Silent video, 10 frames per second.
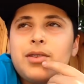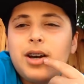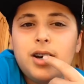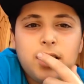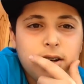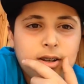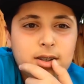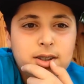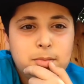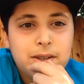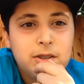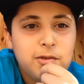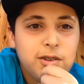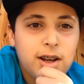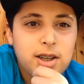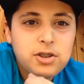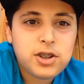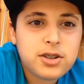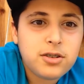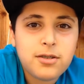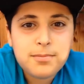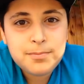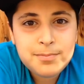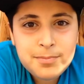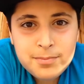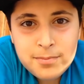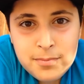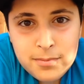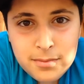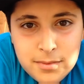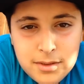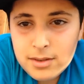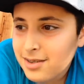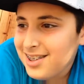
Uh, this is my new vlogging channel. Ah!